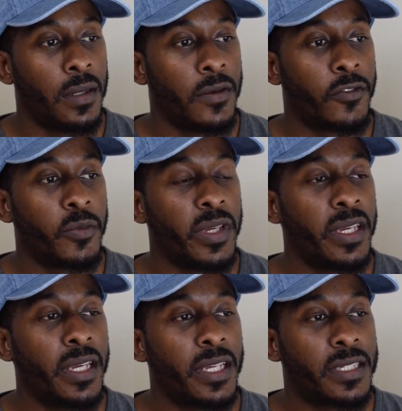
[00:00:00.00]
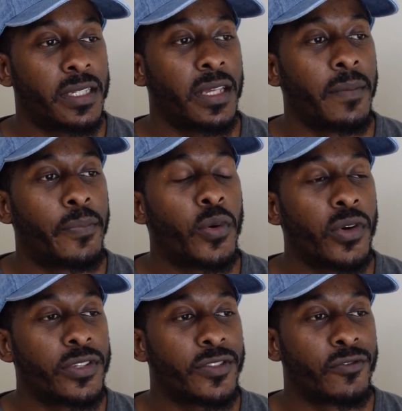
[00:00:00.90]
For me, it's the
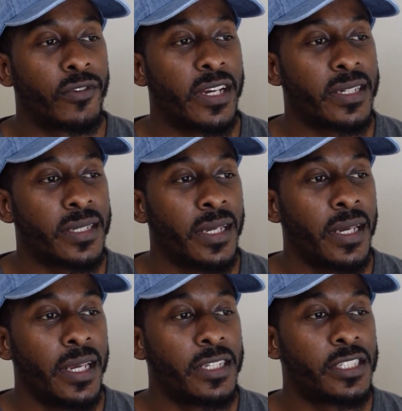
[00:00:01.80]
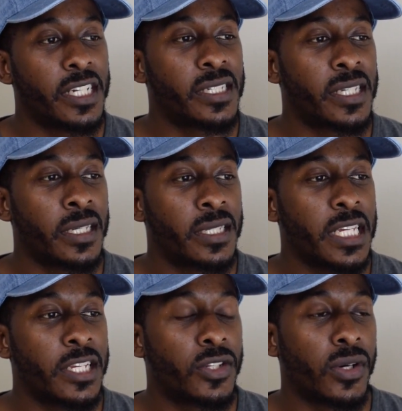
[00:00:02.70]
importance of rest. In
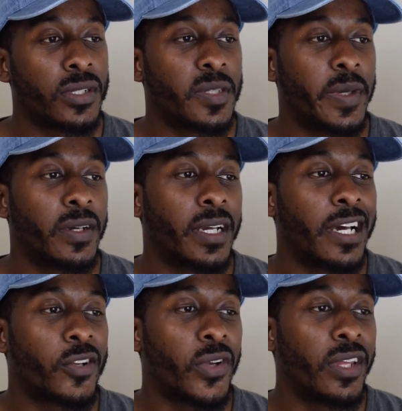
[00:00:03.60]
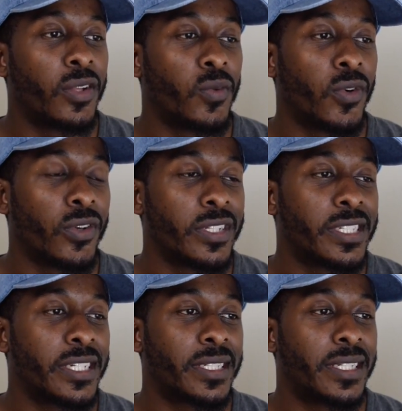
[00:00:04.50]
Genesis, it talks about God creating the world in
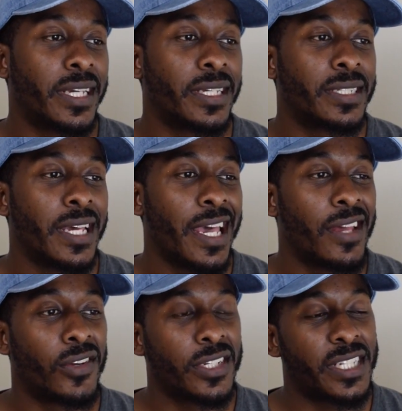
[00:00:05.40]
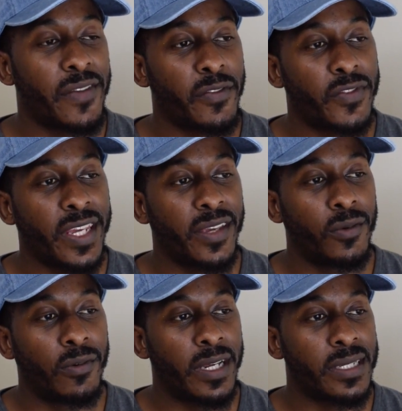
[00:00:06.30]
6 days, and on the 7th day,
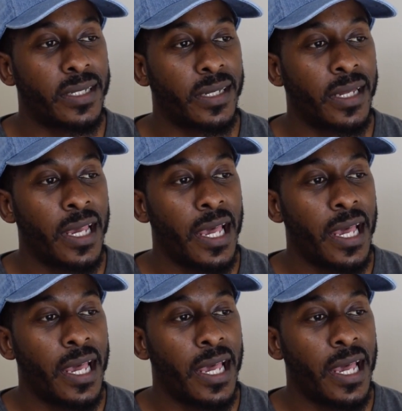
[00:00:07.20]
he rested.